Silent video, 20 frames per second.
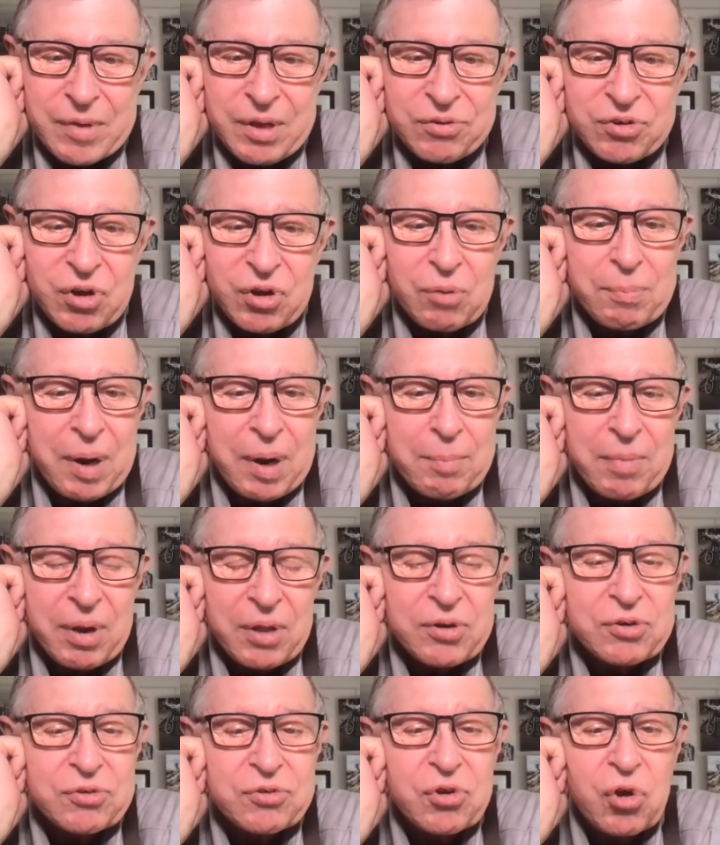So my
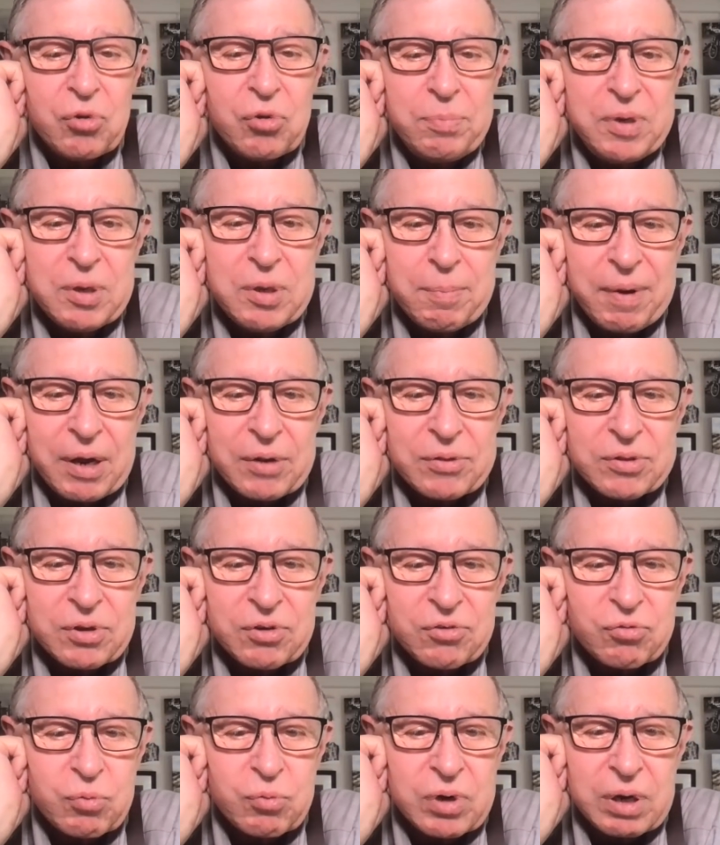mother told me about
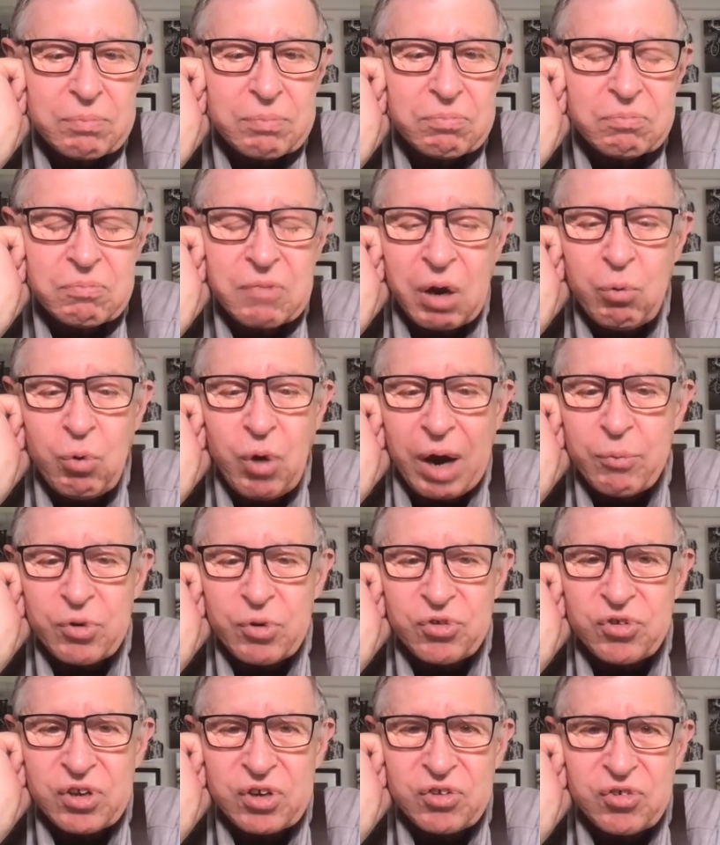this when I
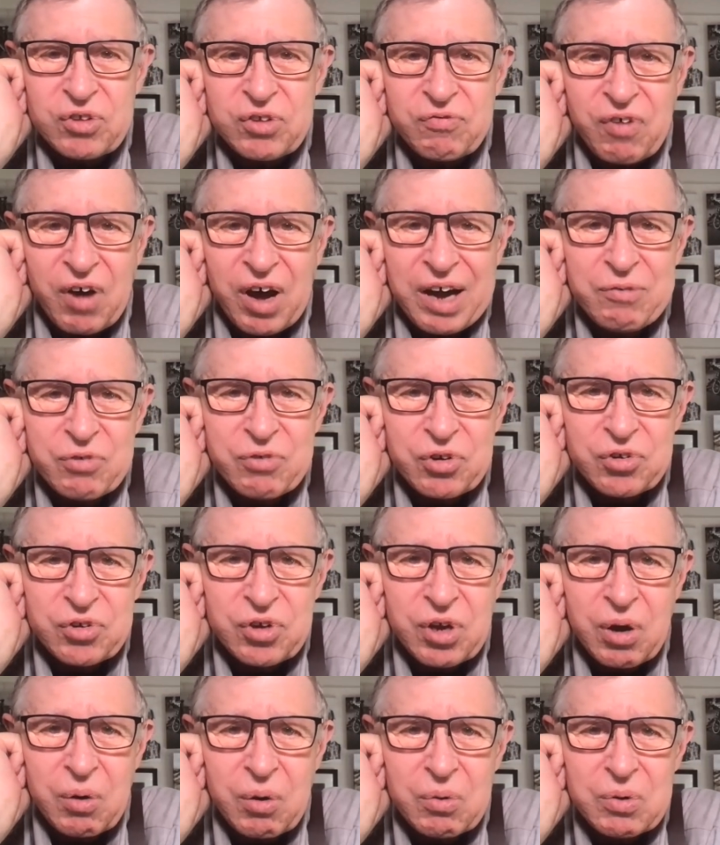was 65 or
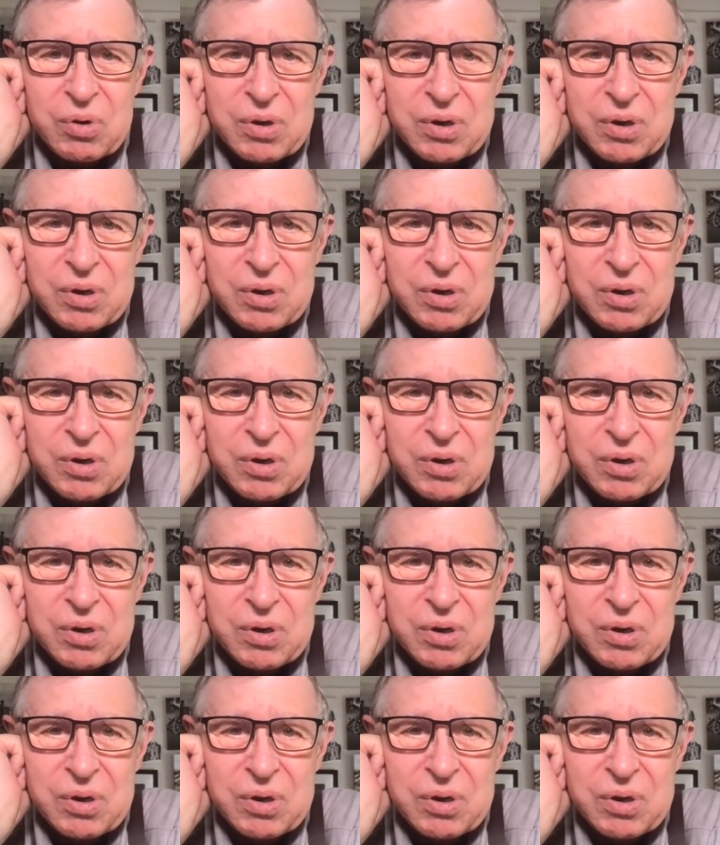so.